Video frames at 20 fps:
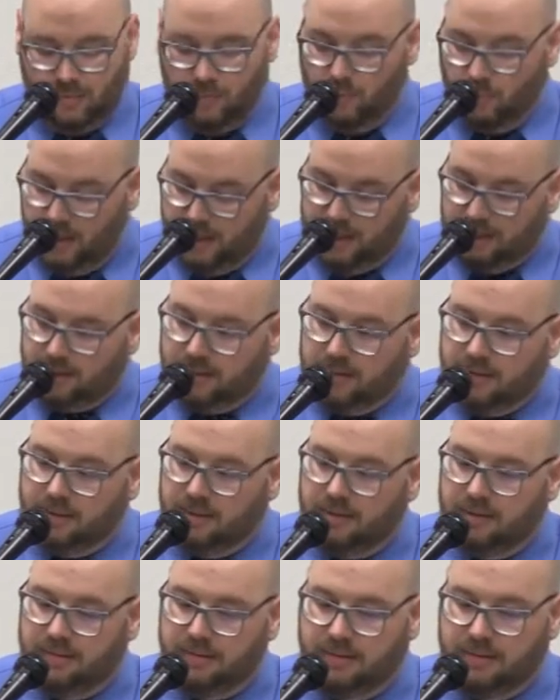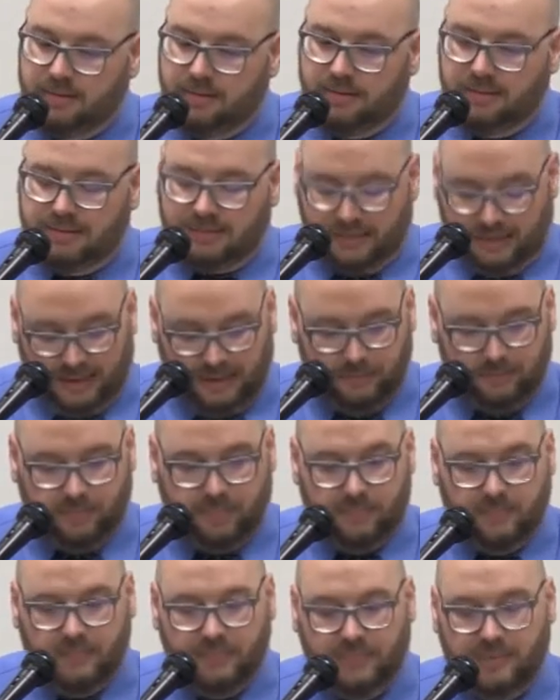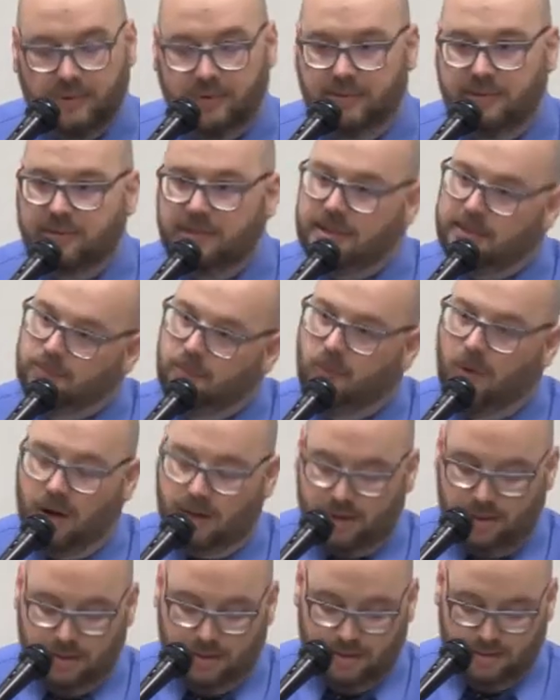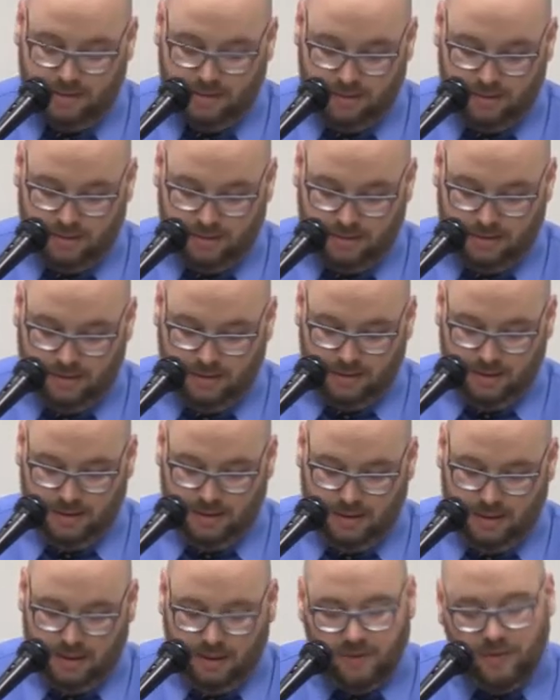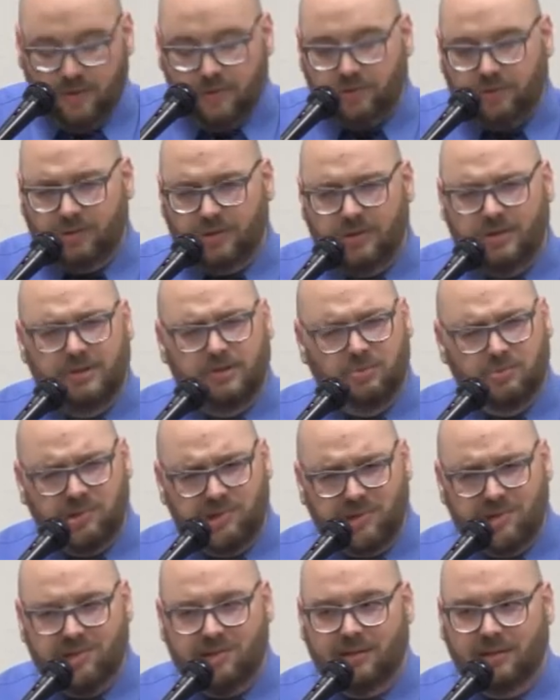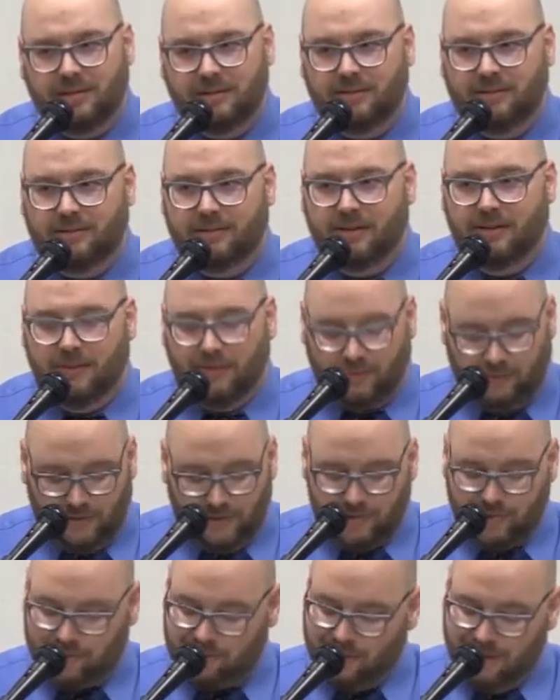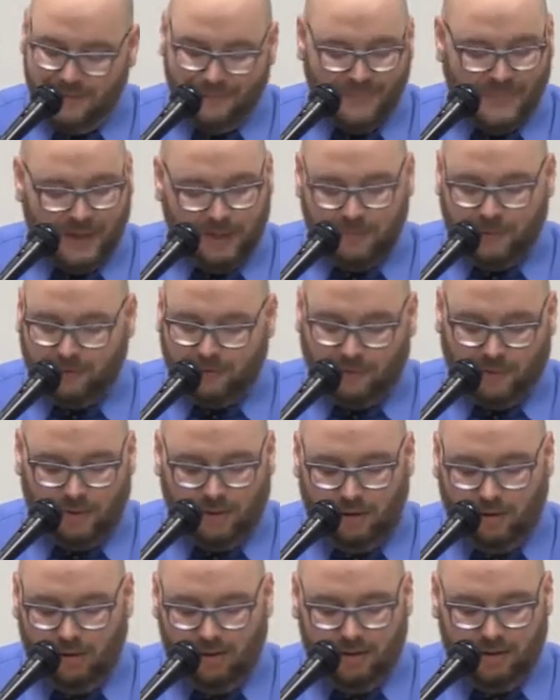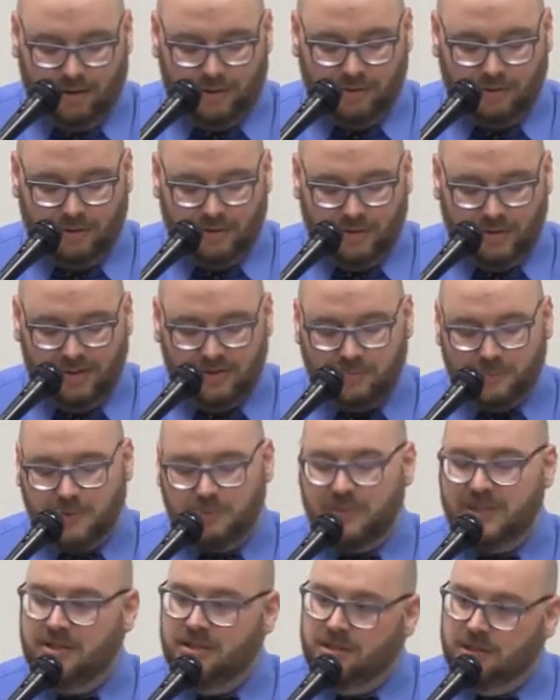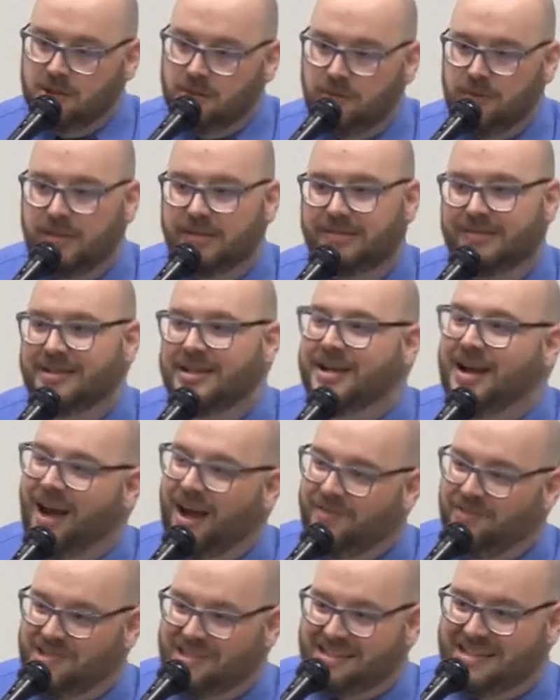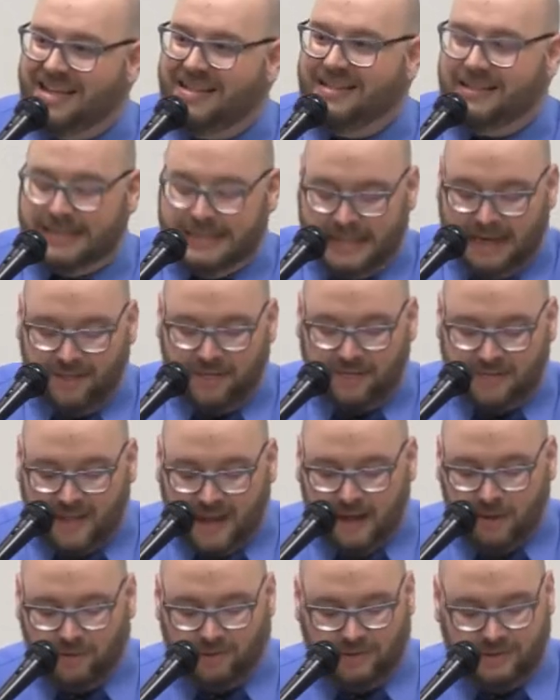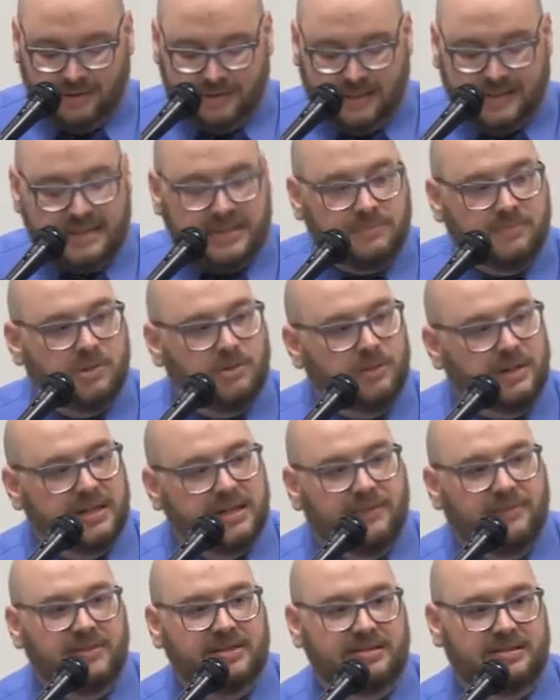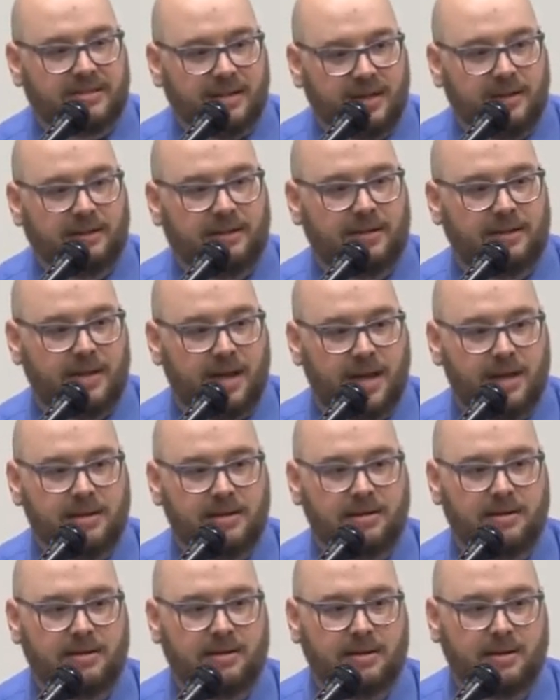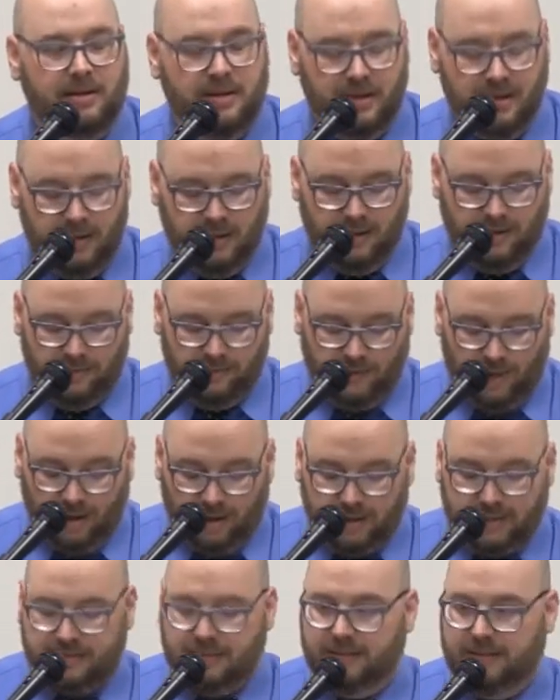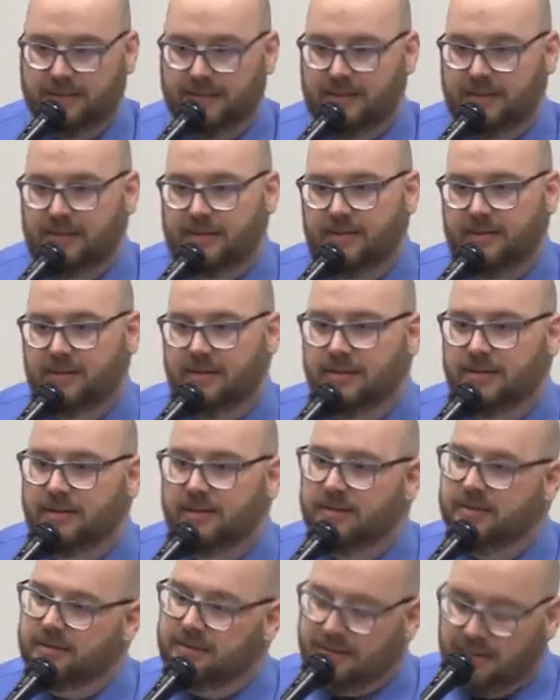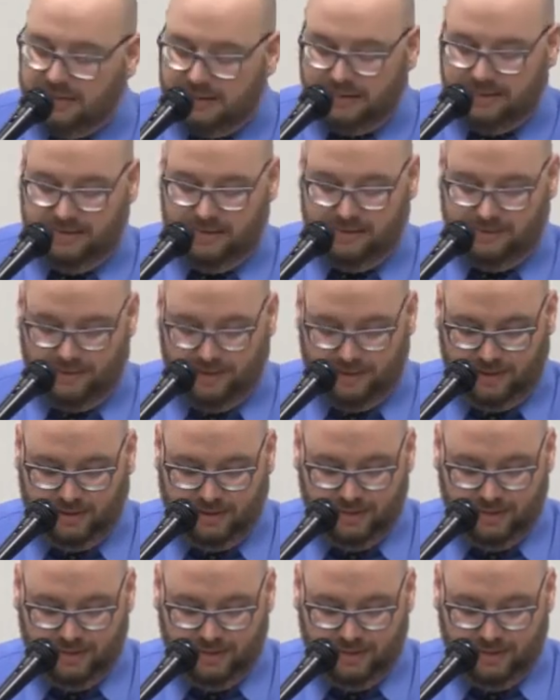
Wake, sleep, deep water. Inertia is resistance first before all other things, but we know this. I've said it a thousand times. Do I have to say it again? Volatility, sensitivity,